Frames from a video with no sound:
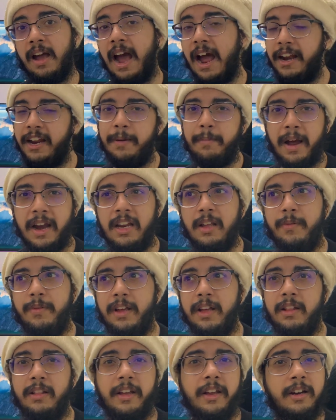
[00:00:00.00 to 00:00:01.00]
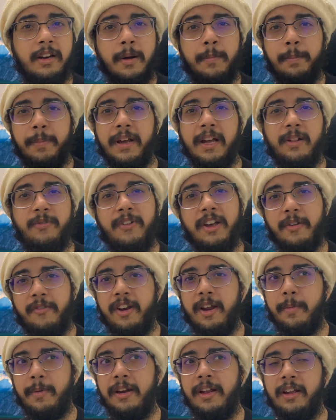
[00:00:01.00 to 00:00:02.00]
and in many ways, it compares
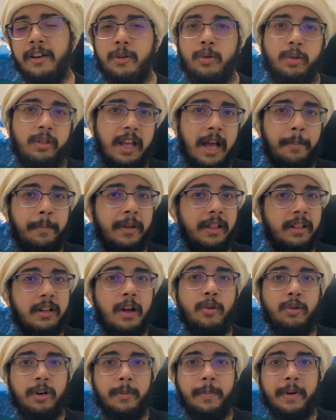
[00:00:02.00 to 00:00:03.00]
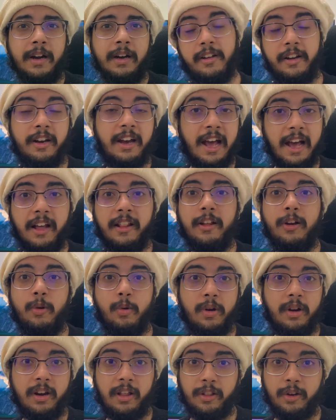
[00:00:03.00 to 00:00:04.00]
favorably to the Apple counterpart. It has a
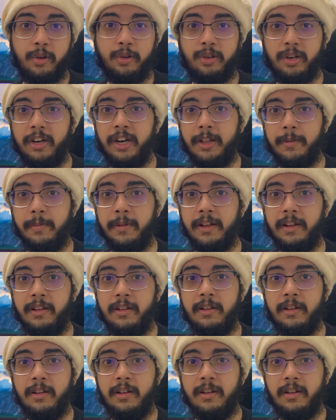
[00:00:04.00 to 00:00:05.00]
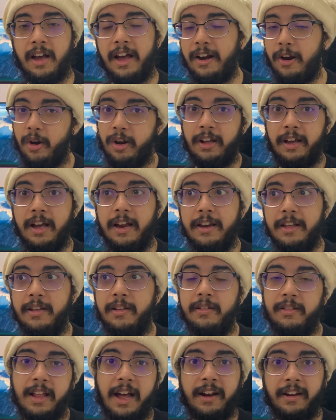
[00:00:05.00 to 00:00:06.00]
lower resolution display, ironically,
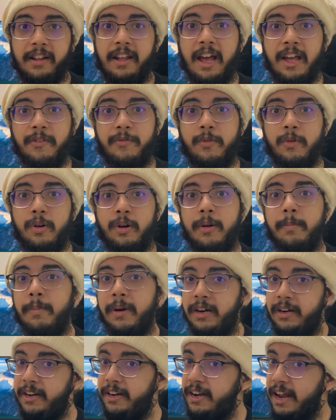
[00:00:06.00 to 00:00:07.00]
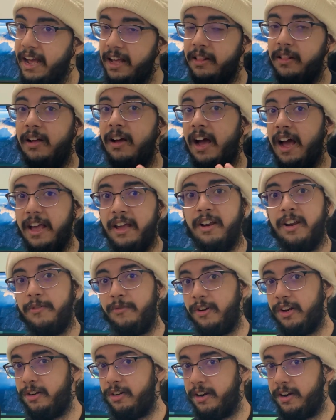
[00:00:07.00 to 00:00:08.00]
than the iPhone, but it has a higher
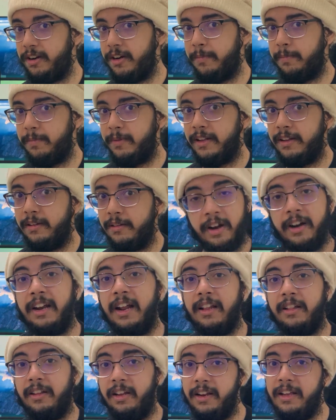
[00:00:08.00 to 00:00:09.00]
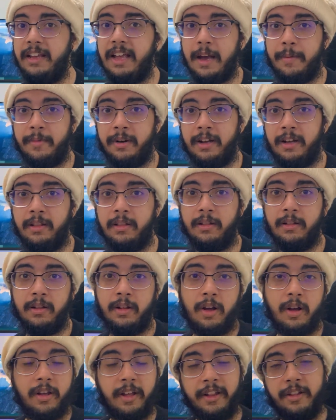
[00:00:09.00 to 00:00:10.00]
refresh rate display. It has 3 cameras
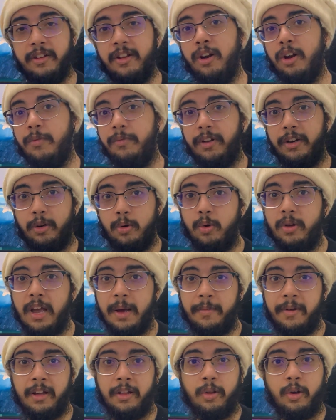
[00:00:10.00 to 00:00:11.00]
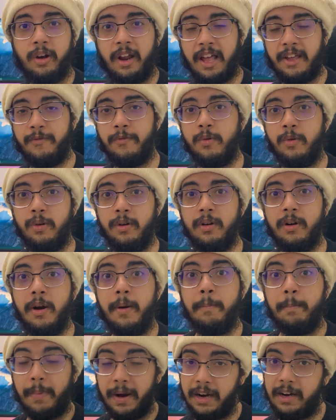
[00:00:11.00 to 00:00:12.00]
instead of the 2 cameras on iPhone,
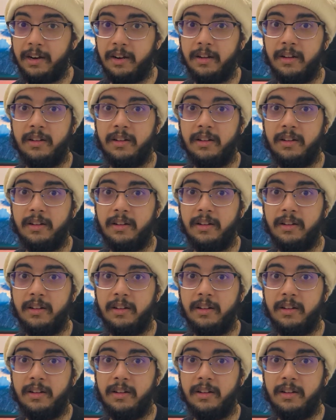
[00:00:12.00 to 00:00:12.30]
but